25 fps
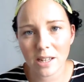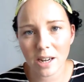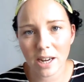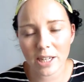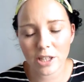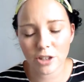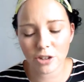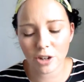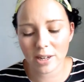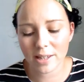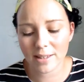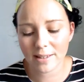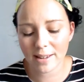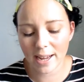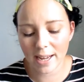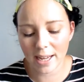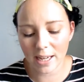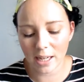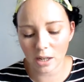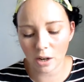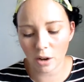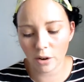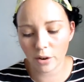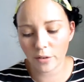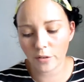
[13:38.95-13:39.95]
I try to take a
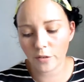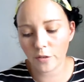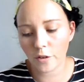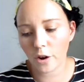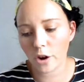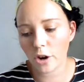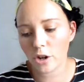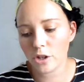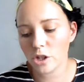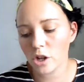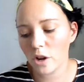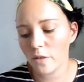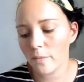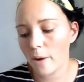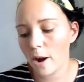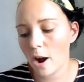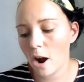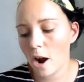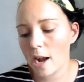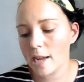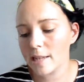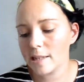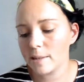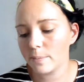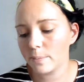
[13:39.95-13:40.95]
lot of photos on my
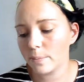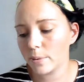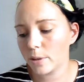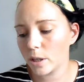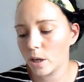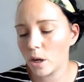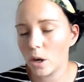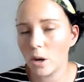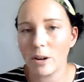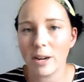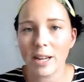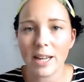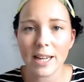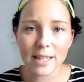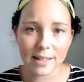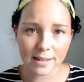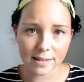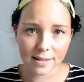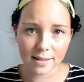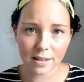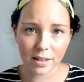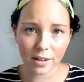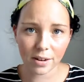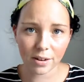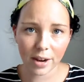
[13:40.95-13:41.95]
eyes and put it on
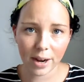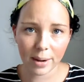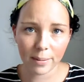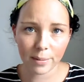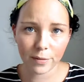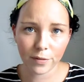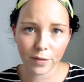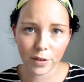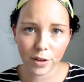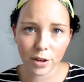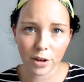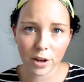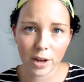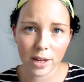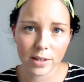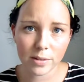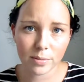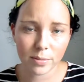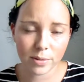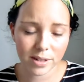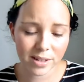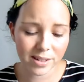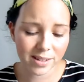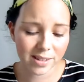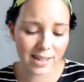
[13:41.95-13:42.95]
Instagram if you guys
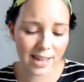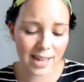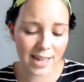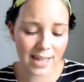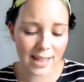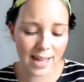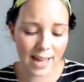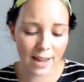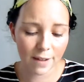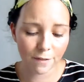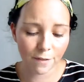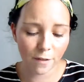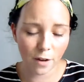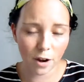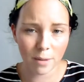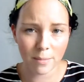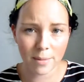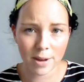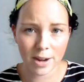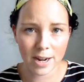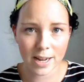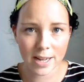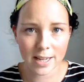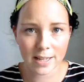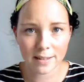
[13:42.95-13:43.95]
want to see that. Follow me
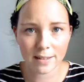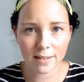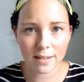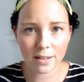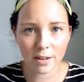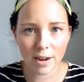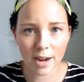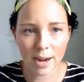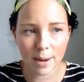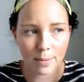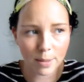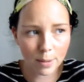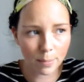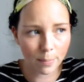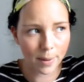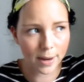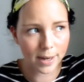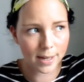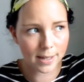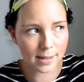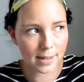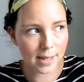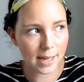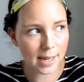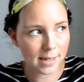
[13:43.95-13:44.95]
on Instagram. The
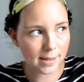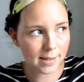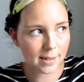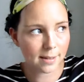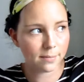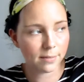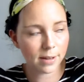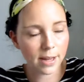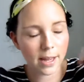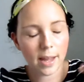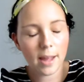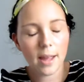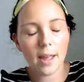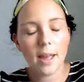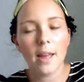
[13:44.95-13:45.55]
button's here somewhere.